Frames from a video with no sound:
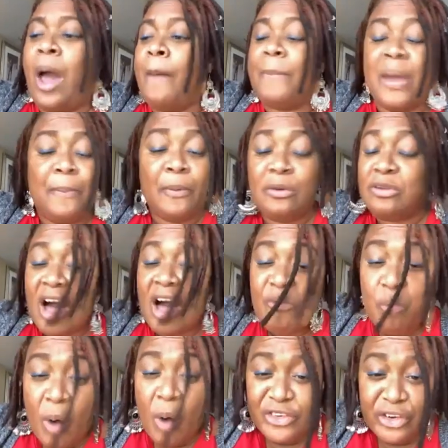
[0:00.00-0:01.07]
People love
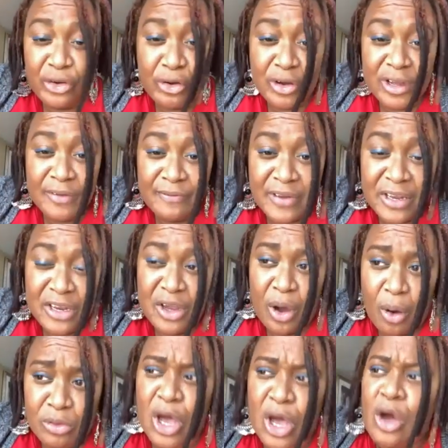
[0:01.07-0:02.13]
watching cooking
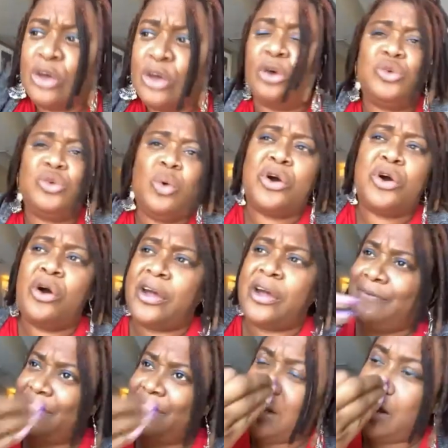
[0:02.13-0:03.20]
videos. So do a
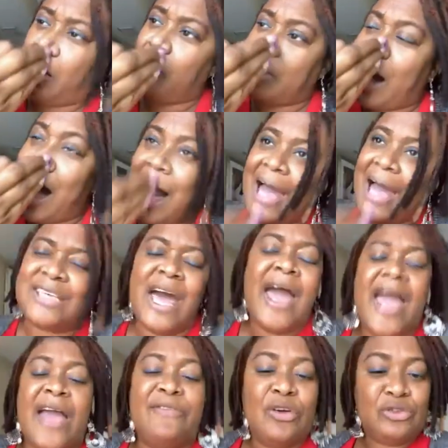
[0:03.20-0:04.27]
cooking video. Guys,
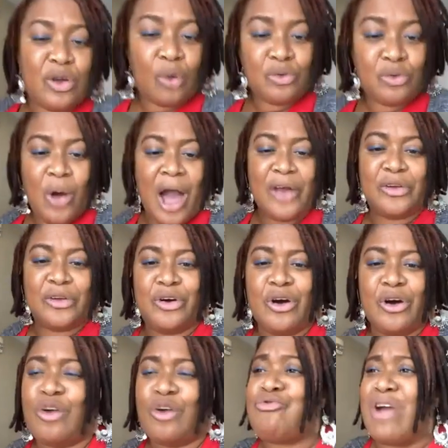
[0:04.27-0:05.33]
if you don't know how to
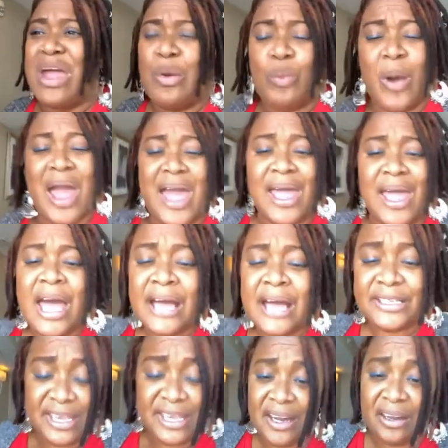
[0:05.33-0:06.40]
cook, a great way
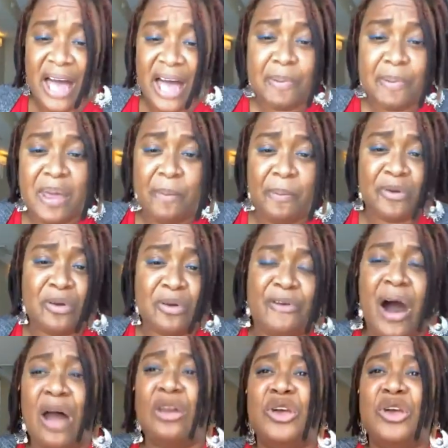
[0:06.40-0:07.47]
to get a lot of people to
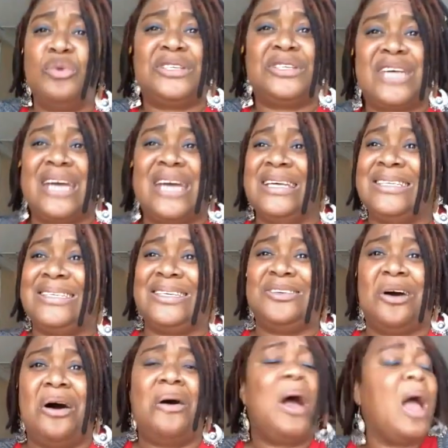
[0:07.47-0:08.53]
follow you is say, listen,
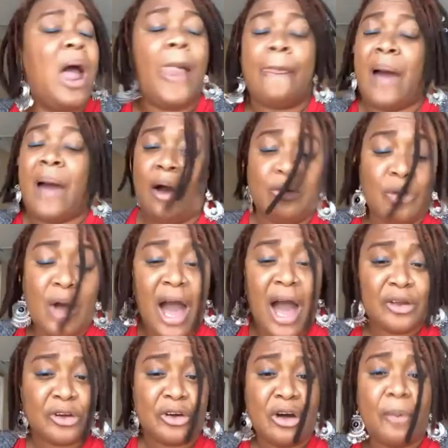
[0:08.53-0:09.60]
y'all, I don't know how
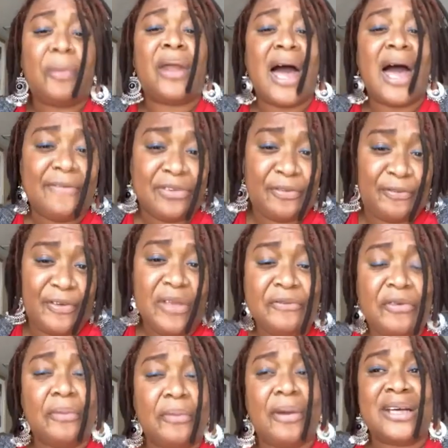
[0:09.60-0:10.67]
to cook, but I have to fend
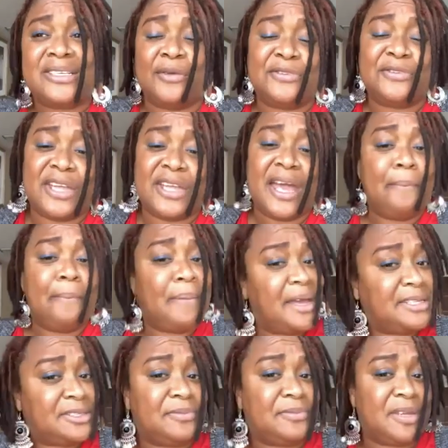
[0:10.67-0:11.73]
for myself today and make
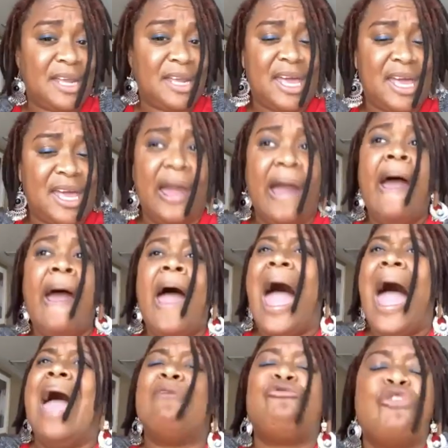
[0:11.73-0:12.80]
something to eat
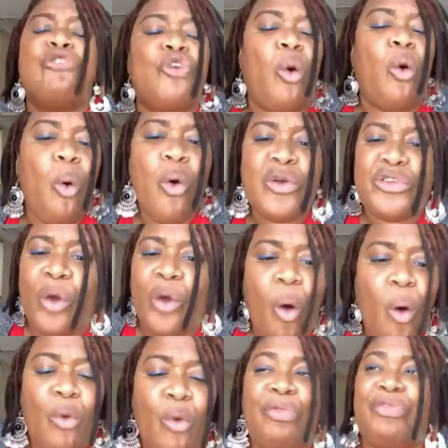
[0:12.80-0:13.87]
and record the
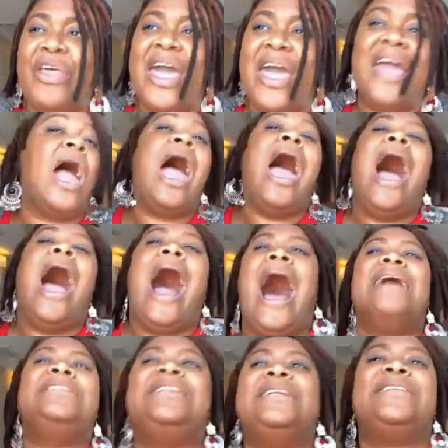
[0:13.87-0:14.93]
whole thing.
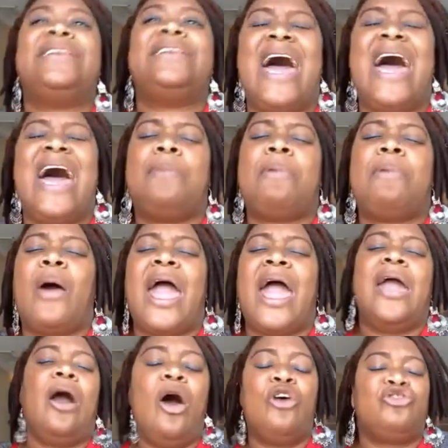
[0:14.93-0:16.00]
I did that. I had about
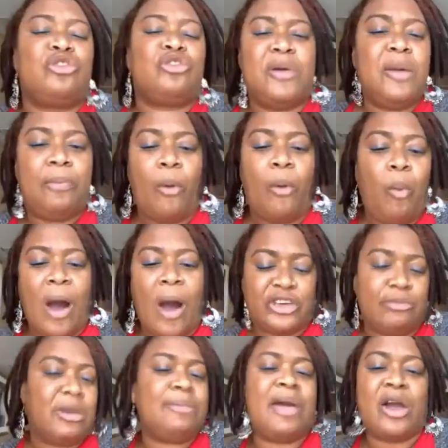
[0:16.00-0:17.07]
800 people
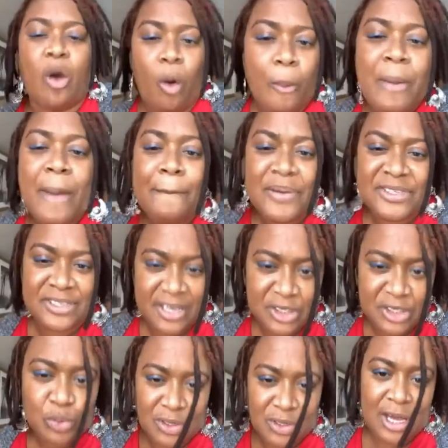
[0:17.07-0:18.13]
watching me make homemade biscuits
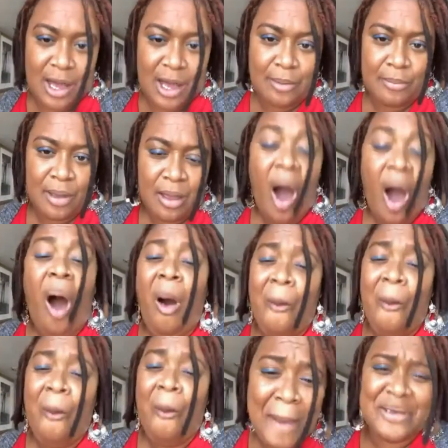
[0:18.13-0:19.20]
one time.
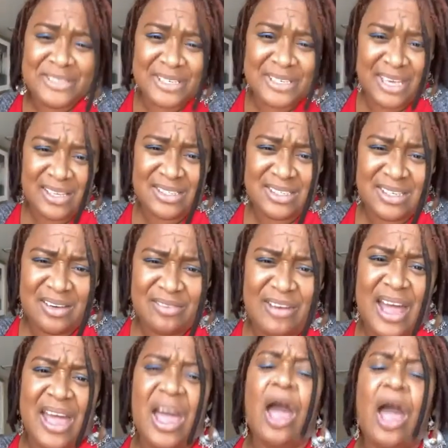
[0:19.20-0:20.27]
Homemade biscuits,
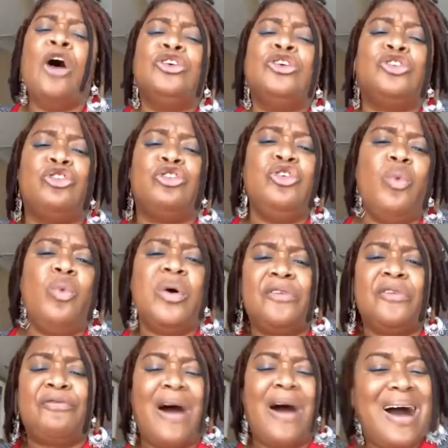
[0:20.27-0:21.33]
right? So you want
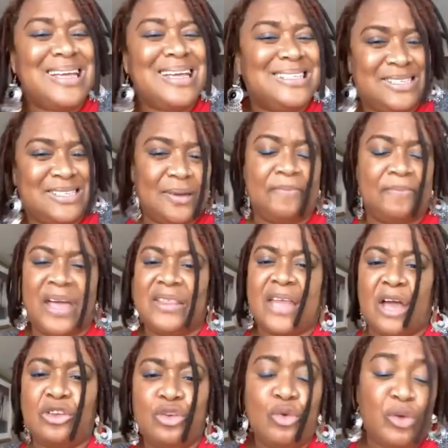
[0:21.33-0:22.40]
to find something
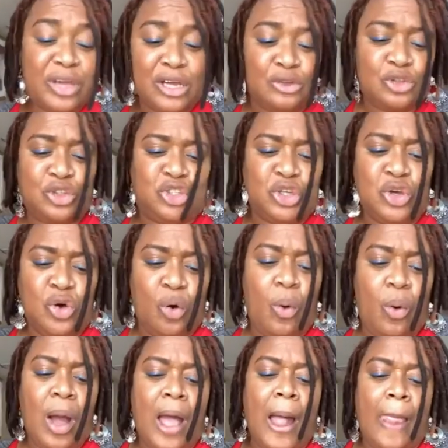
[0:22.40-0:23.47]
that you can do,
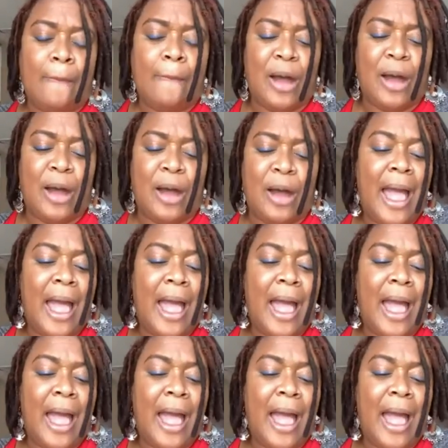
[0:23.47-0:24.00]
right?